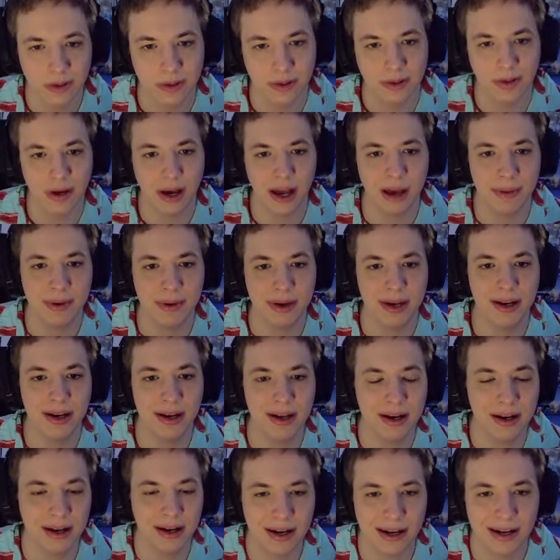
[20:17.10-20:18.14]
I mean,
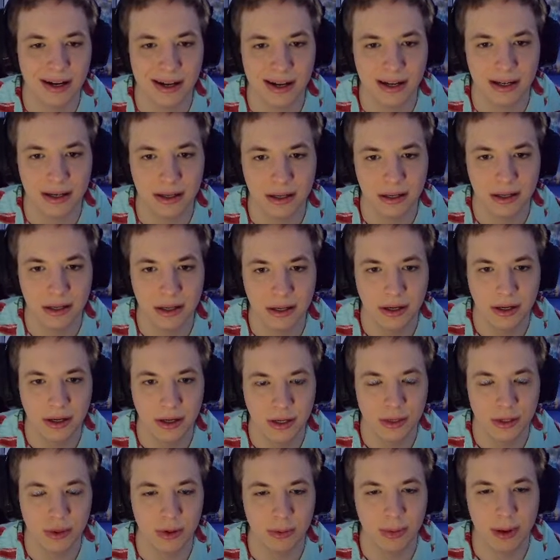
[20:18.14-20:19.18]
ah.
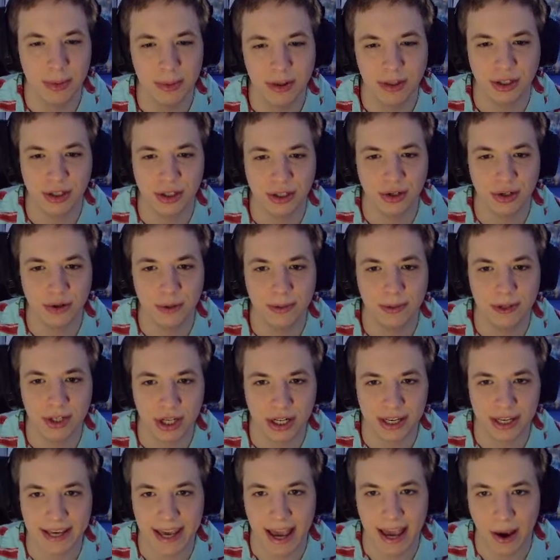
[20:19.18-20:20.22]
Do we maybe just do a bunch
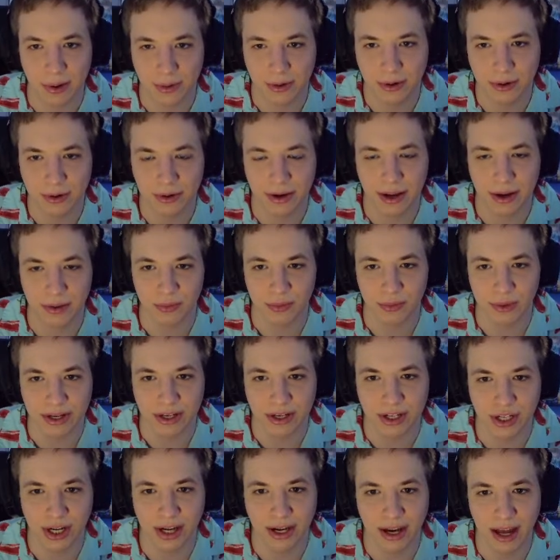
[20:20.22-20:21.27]
of counter and
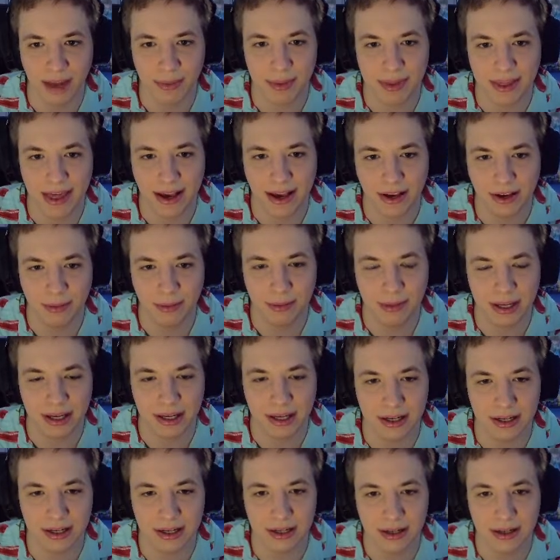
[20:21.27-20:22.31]
regen? I mean, that could be
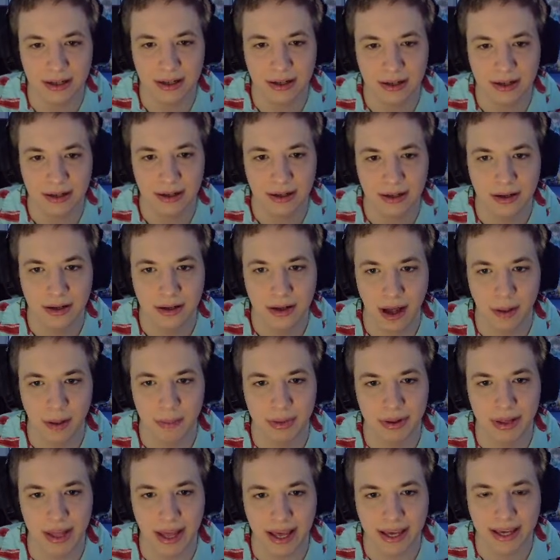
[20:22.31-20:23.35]
a, a
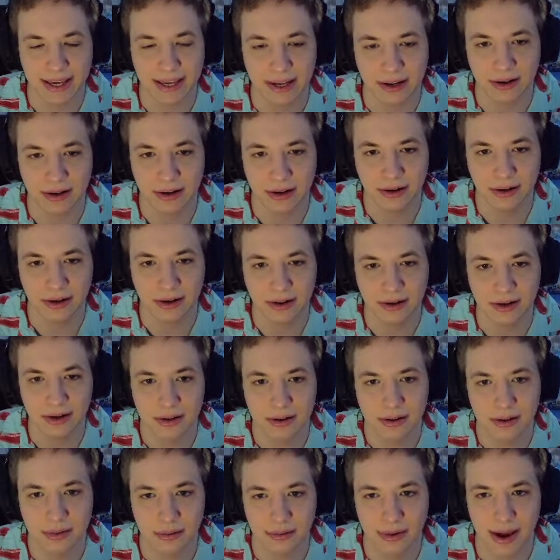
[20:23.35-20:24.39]
play here,
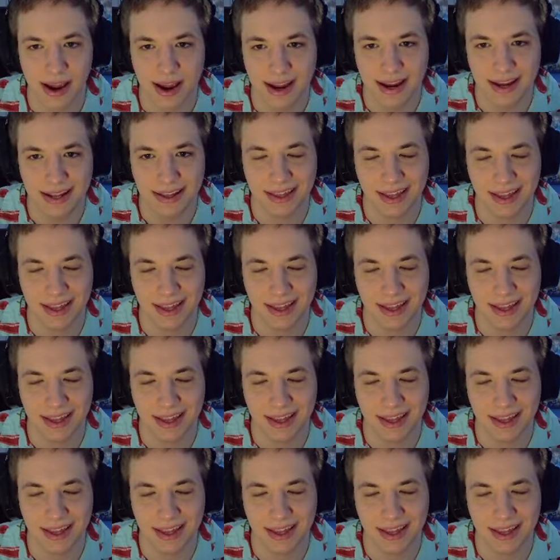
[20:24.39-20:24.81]
right?